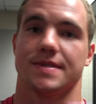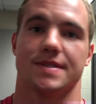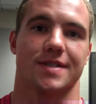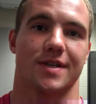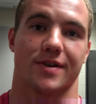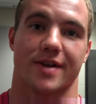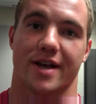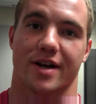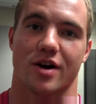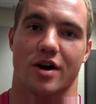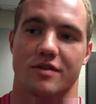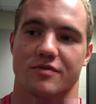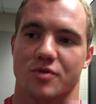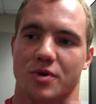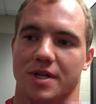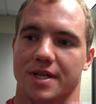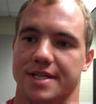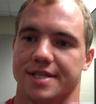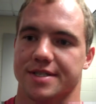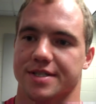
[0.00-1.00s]
till kickoff,
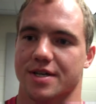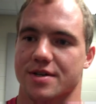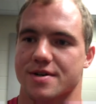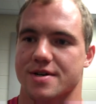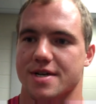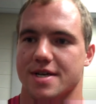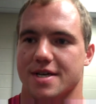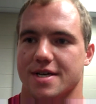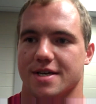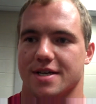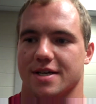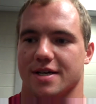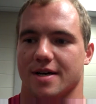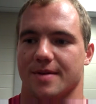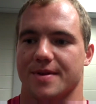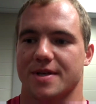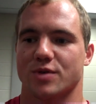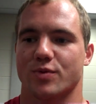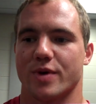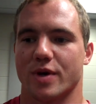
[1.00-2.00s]
really. So
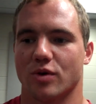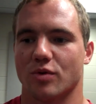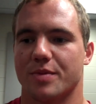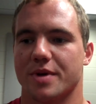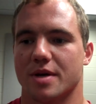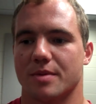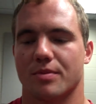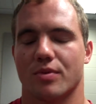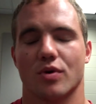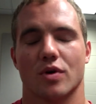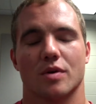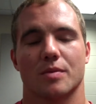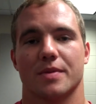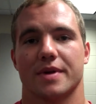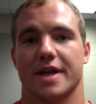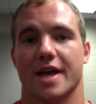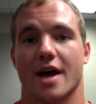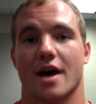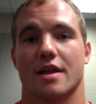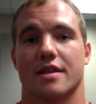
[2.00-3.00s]
this week will be important,
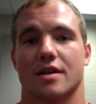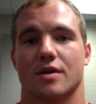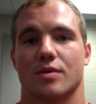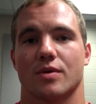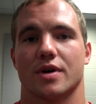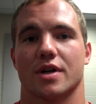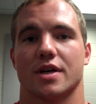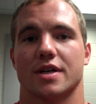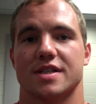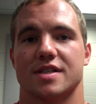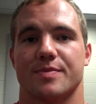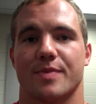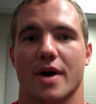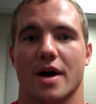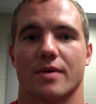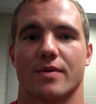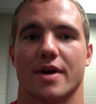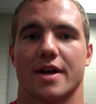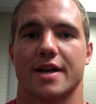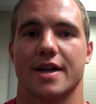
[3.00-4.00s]
but yeah, I think we're in a good
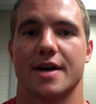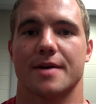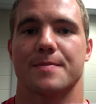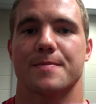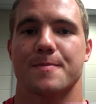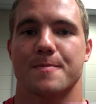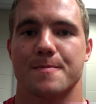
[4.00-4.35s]
spot right now.